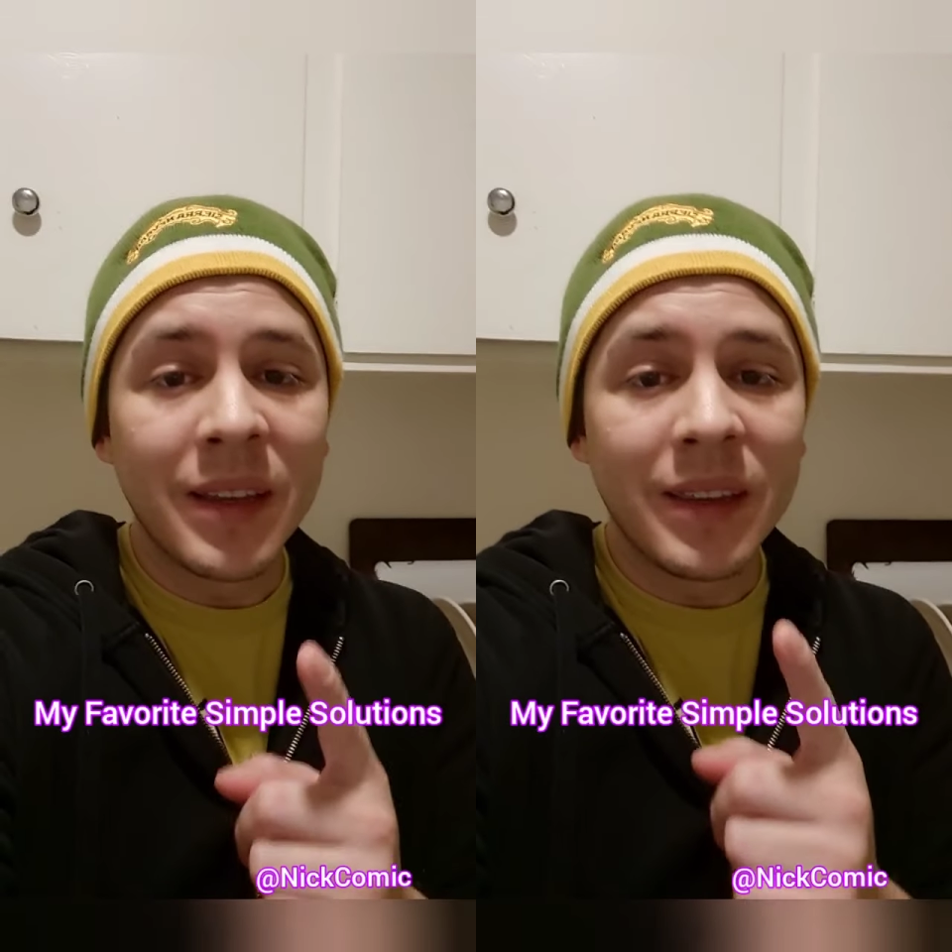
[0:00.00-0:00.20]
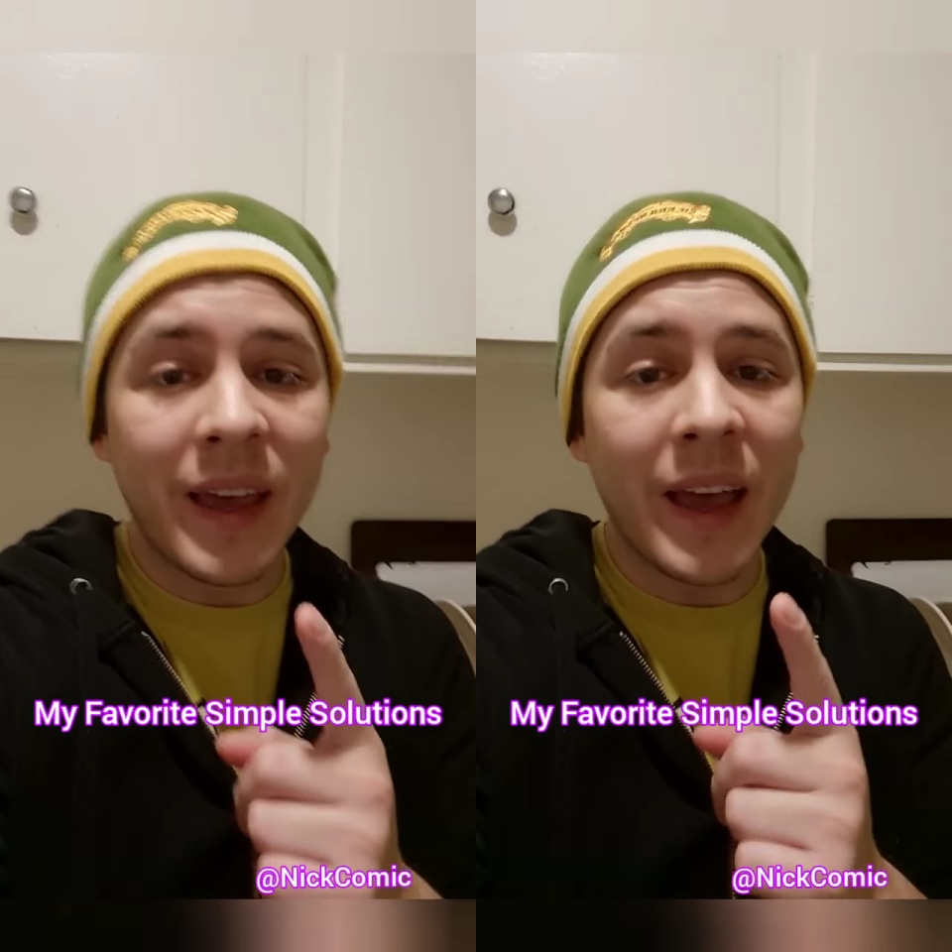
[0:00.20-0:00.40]

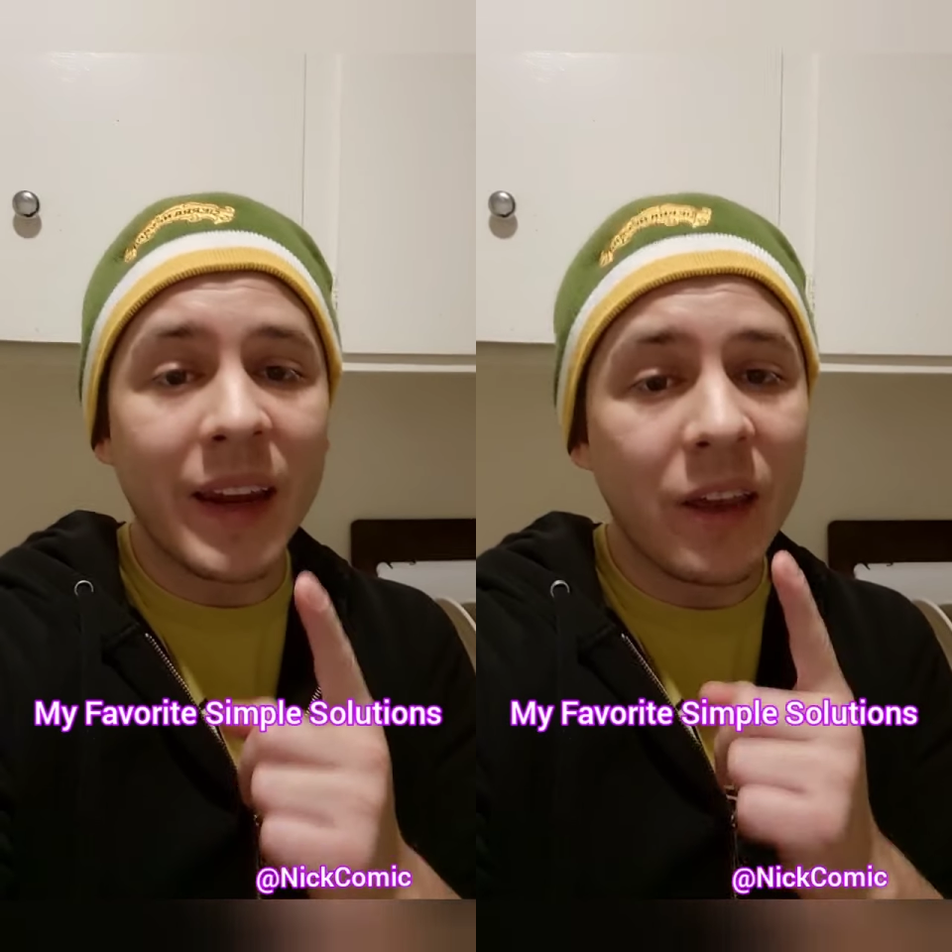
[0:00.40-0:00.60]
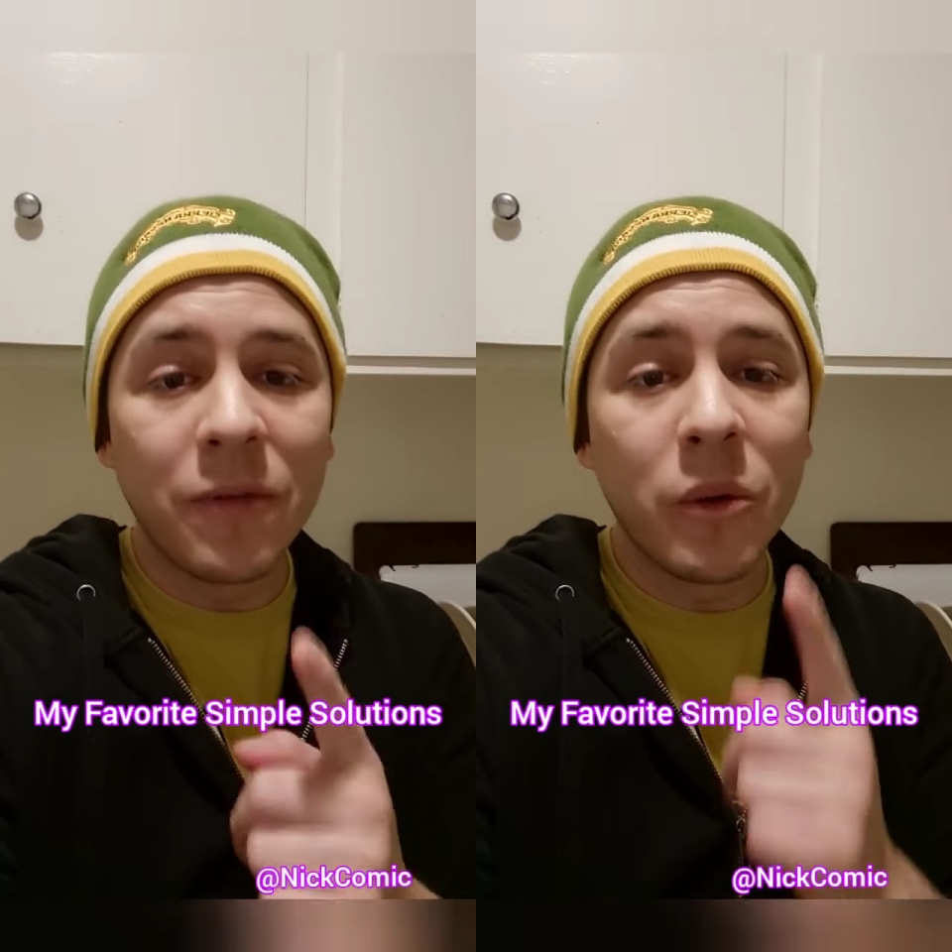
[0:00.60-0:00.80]

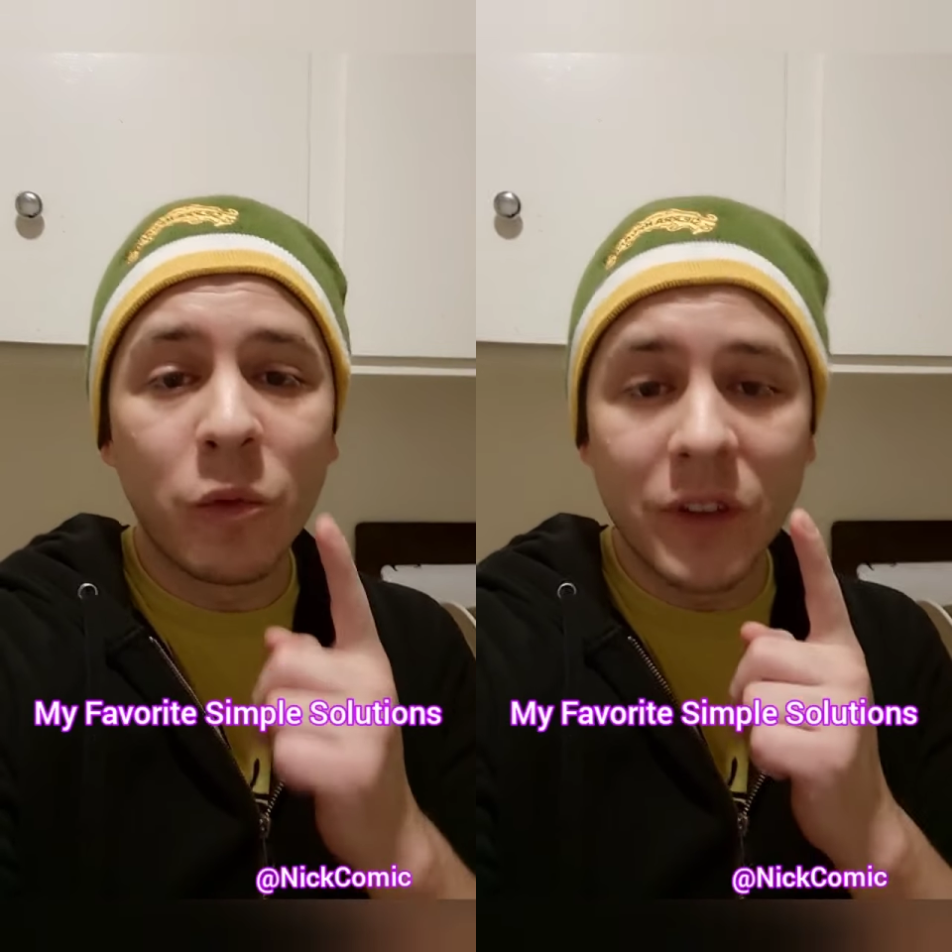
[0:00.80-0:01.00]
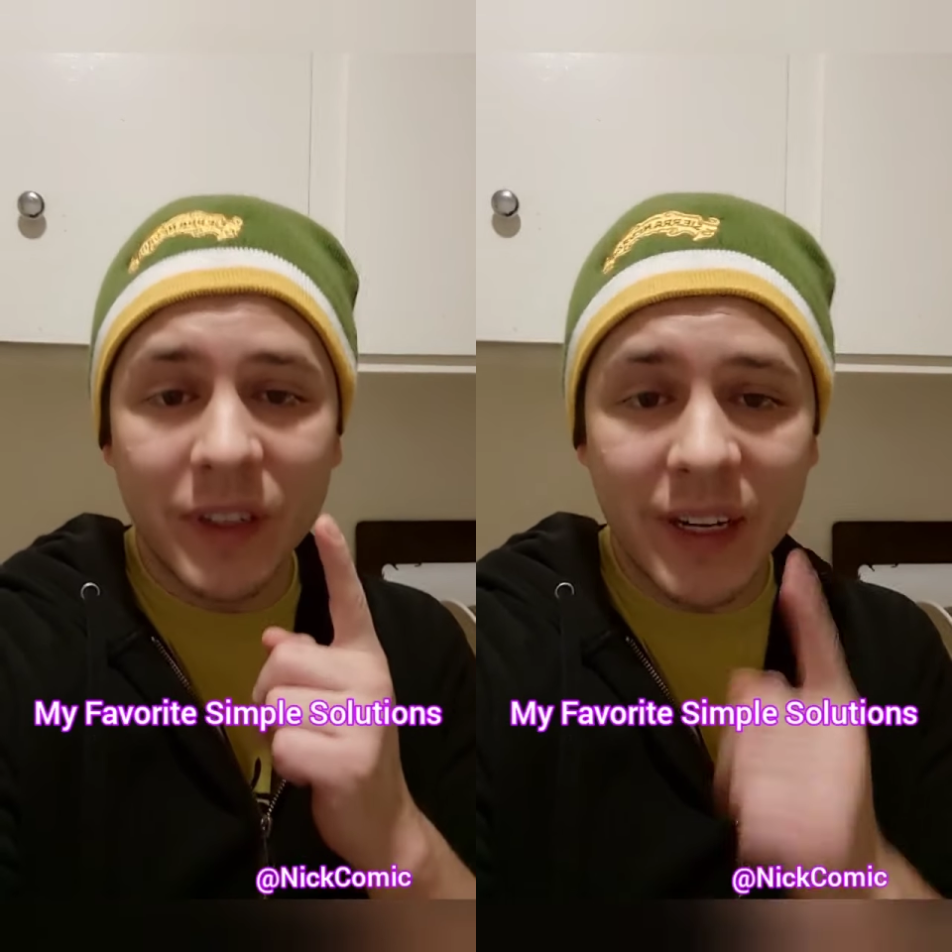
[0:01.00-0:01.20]
that if it was